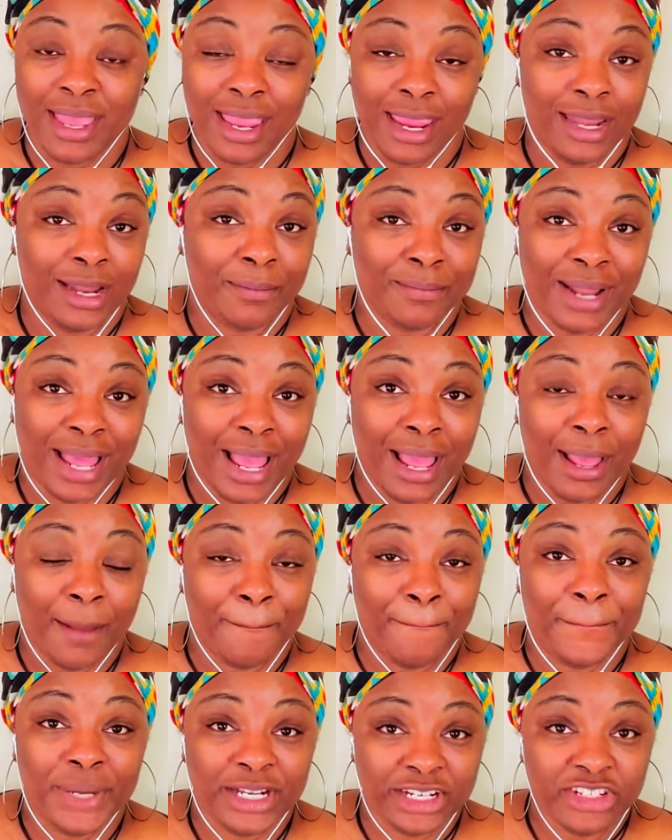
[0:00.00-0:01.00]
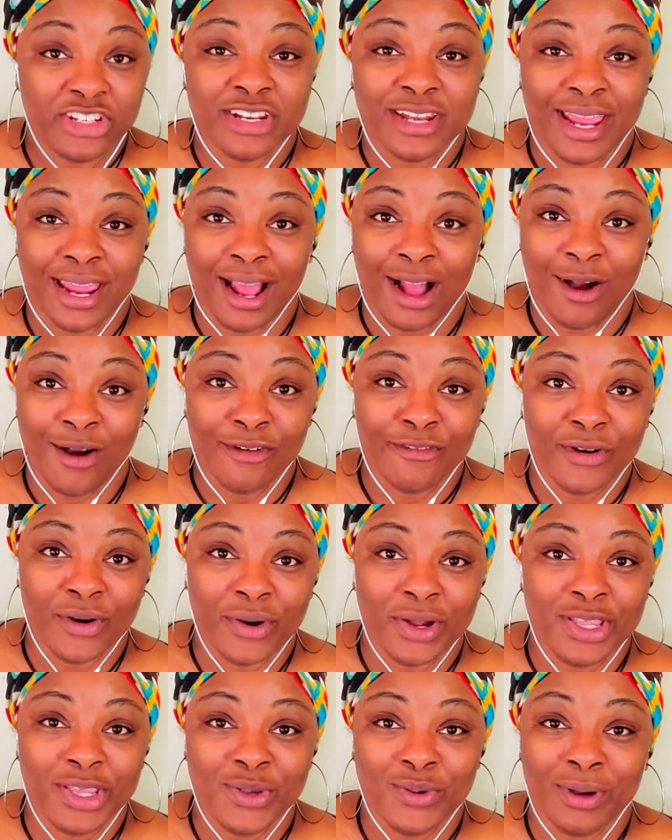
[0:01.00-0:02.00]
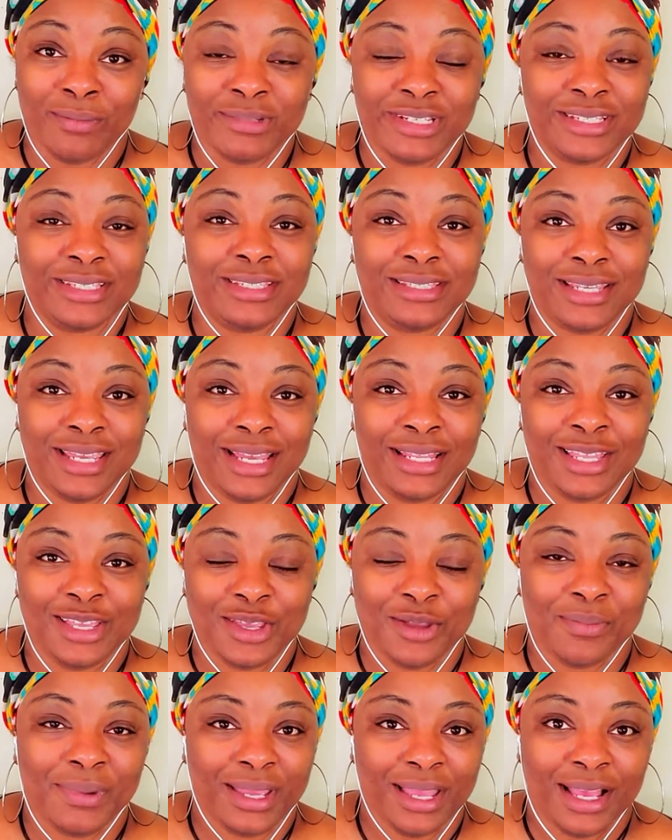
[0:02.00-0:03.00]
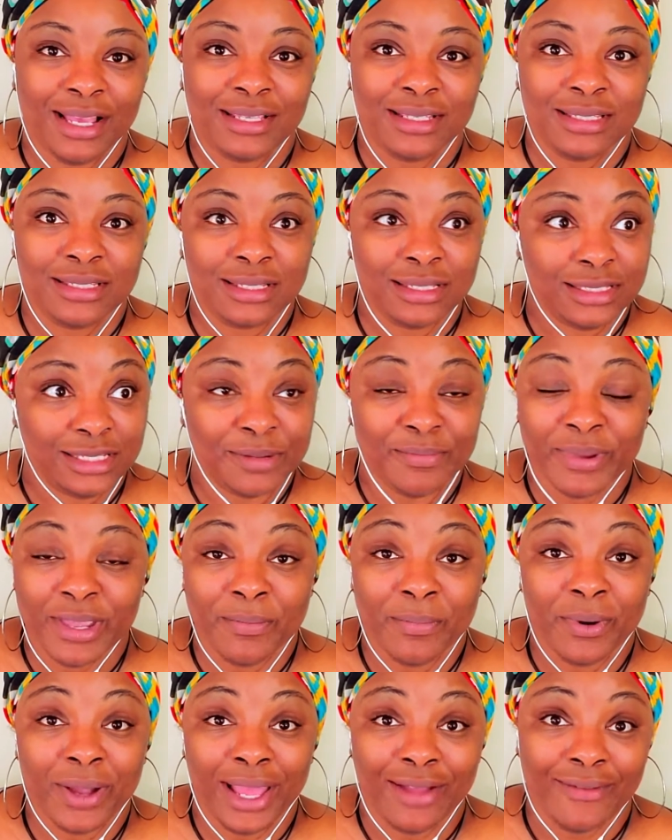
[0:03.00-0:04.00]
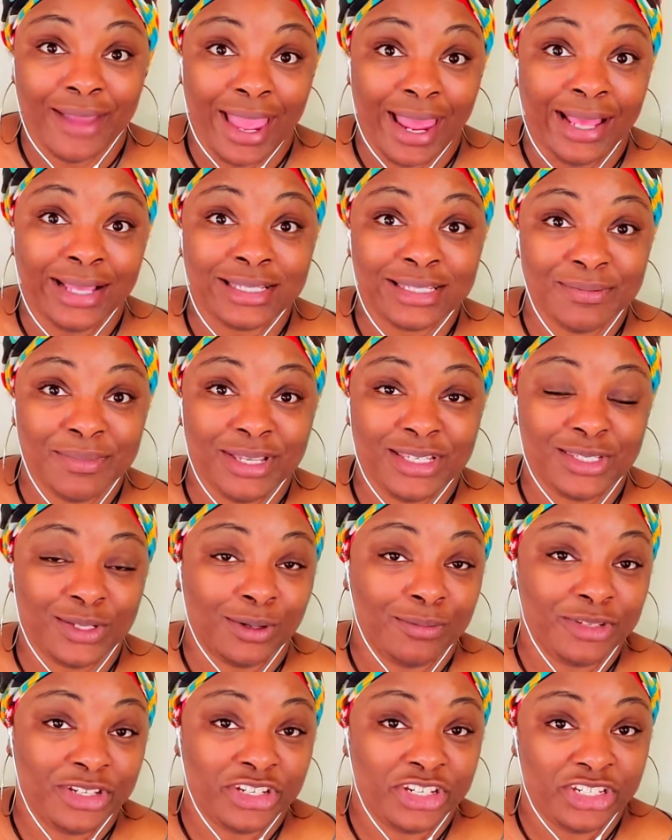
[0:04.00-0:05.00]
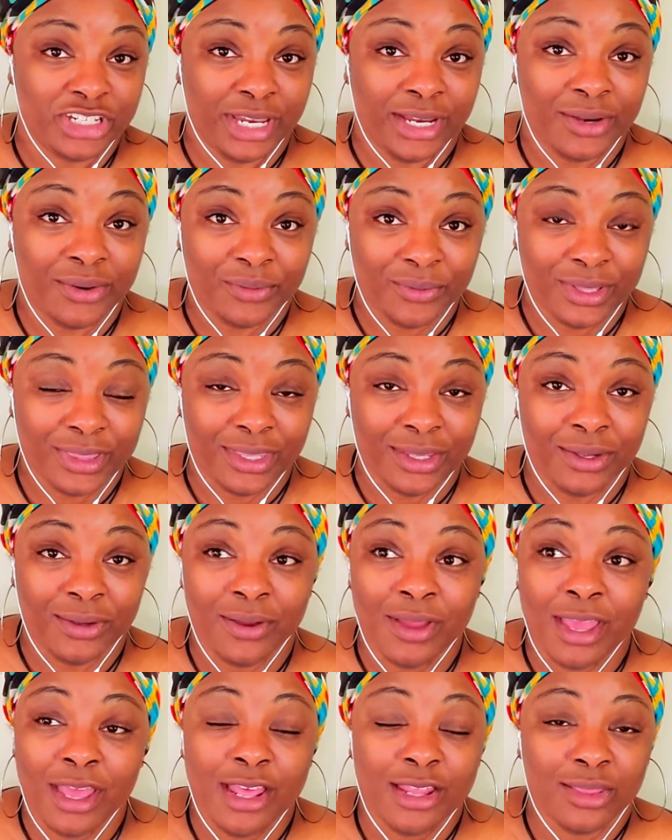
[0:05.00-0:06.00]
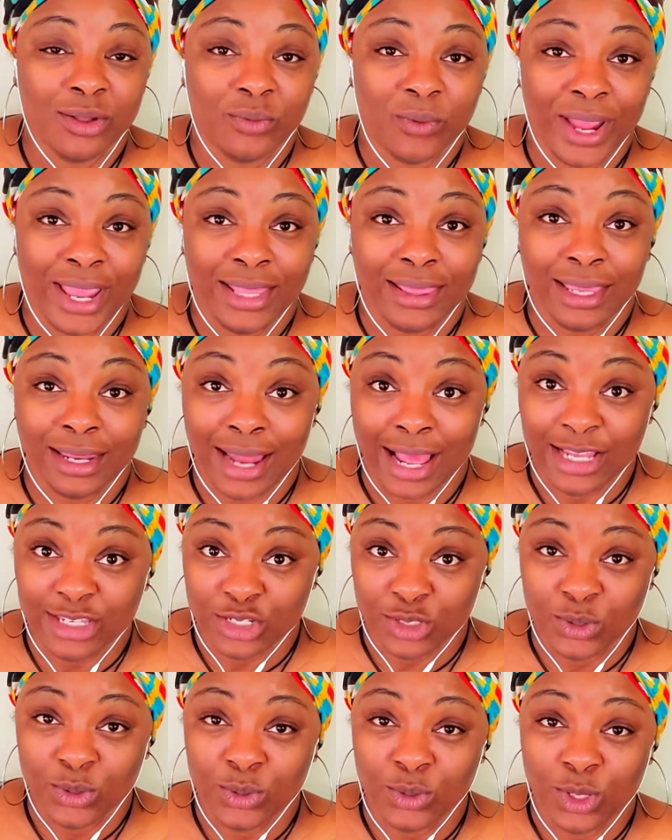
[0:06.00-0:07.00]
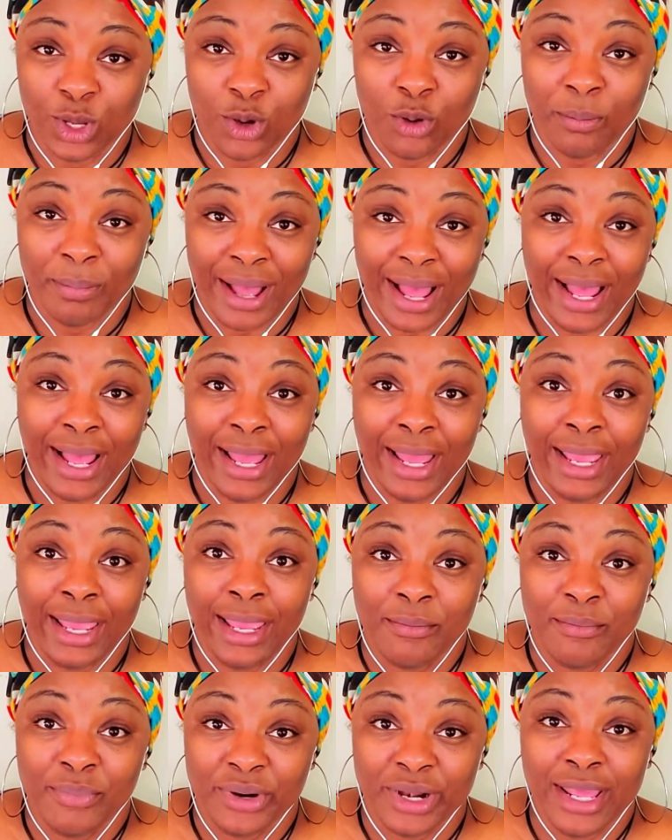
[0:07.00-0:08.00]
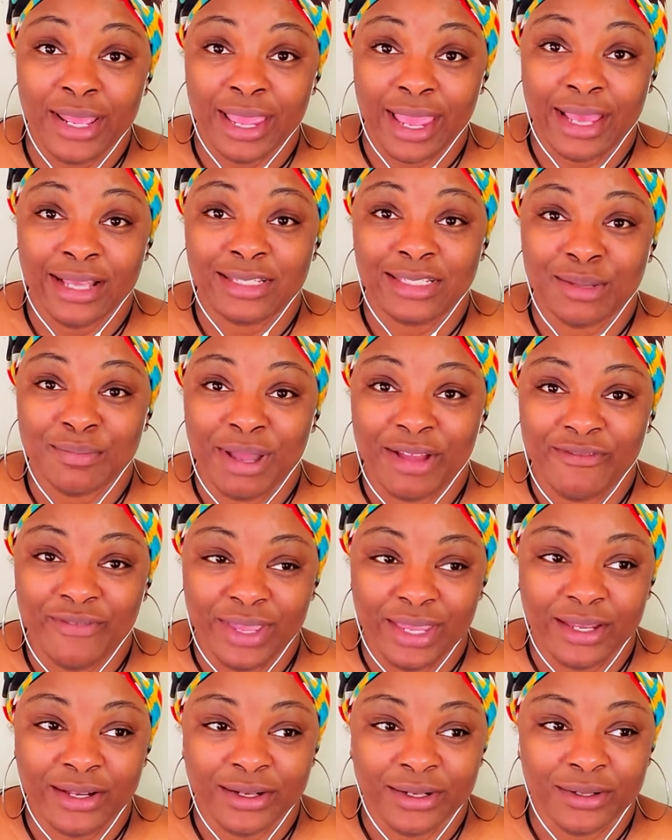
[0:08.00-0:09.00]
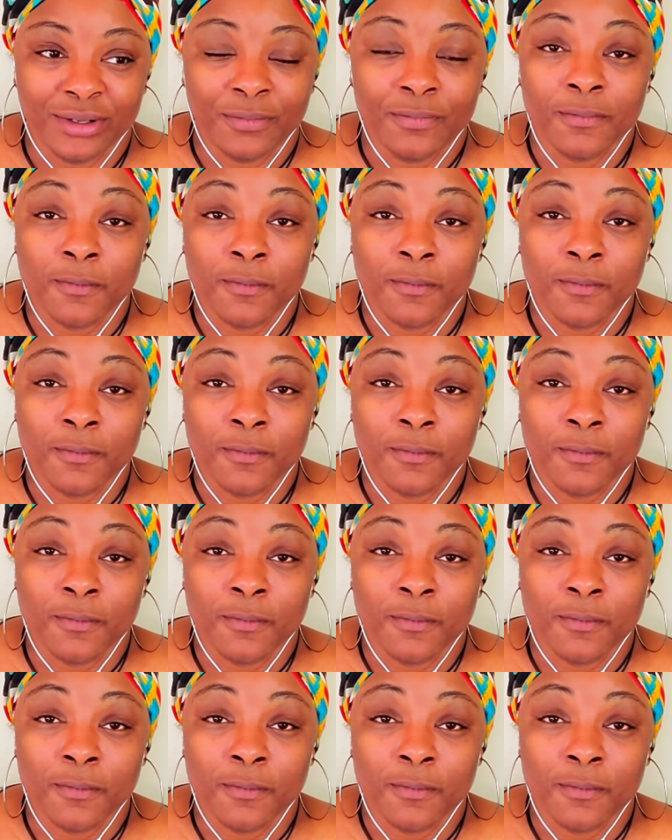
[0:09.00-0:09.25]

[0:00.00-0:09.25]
And I'm not pushing it off on you. I'm just telling you because some people have asked me. So I'm just sharing with you the way that I do go by putting gas in my vehicle.